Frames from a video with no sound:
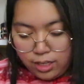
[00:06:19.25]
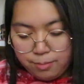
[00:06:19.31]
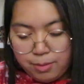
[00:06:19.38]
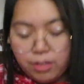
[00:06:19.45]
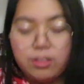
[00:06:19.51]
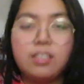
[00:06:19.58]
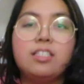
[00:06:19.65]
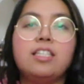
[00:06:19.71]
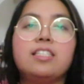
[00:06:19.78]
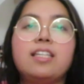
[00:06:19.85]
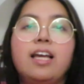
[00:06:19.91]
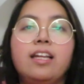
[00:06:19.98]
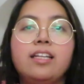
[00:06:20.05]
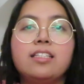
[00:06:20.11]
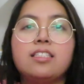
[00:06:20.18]
thing about this is
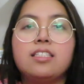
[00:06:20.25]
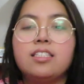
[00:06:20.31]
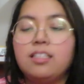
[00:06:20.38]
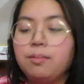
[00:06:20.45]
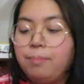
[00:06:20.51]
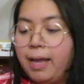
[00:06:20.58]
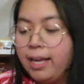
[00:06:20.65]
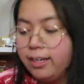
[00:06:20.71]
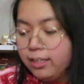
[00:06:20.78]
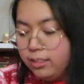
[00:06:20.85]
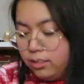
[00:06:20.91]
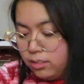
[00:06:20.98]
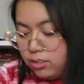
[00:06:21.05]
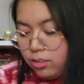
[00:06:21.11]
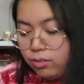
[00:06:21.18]
that it's
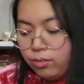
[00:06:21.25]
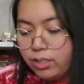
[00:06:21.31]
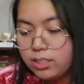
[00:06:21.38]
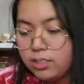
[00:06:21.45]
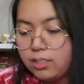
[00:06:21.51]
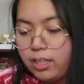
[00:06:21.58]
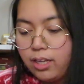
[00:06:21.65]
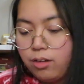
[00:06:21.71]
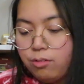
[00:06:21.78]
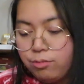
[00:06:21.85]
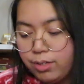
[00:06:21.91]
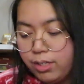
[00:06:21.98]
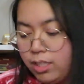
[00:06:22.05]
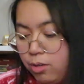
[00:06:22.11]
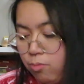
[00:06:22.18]
padded, so it's like
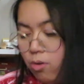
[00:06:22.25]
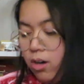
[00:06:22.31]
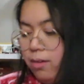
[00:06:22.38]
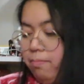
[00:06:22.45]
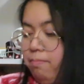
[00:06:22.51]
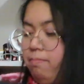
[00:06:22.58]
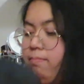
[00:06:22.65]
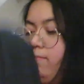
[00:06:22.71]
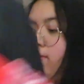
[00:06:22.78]
really warm.